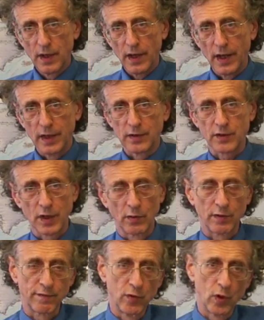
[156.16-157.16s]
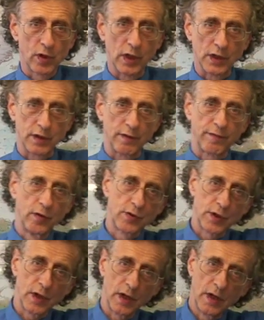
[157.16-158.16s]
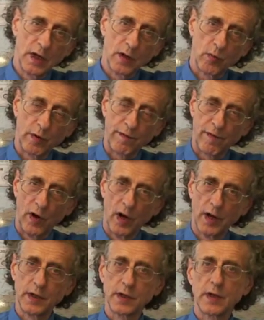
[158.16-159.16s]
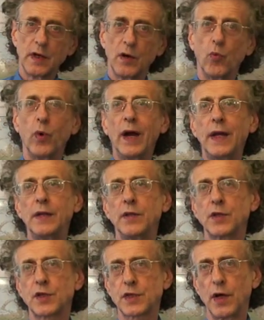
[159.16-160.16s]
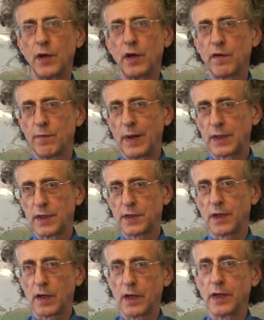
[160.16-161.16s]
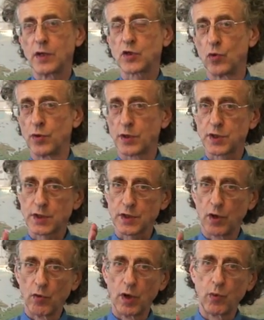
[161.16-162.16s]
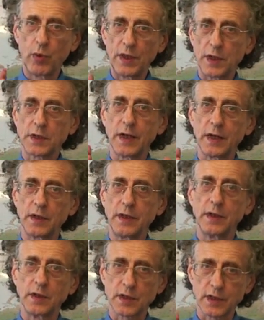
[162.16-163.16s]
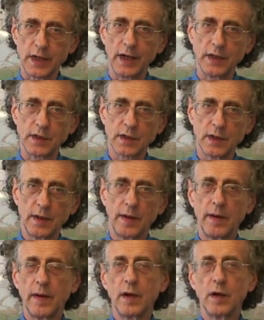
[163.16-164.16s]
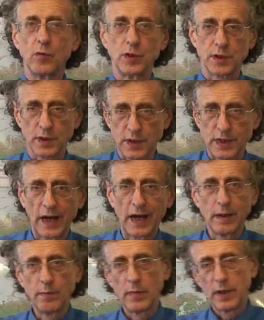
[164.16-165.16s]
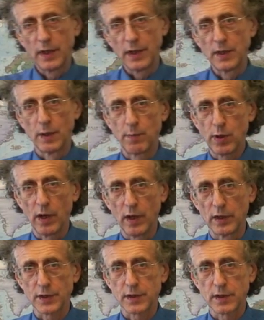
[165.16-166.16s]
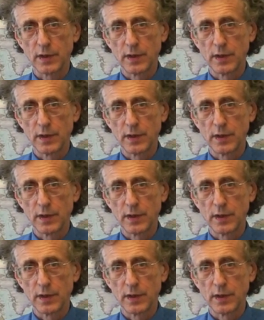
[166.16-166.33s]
And so to forecast the future, we find when the Sun-Earth magnetic links or the solar weather technique state was the same in the past,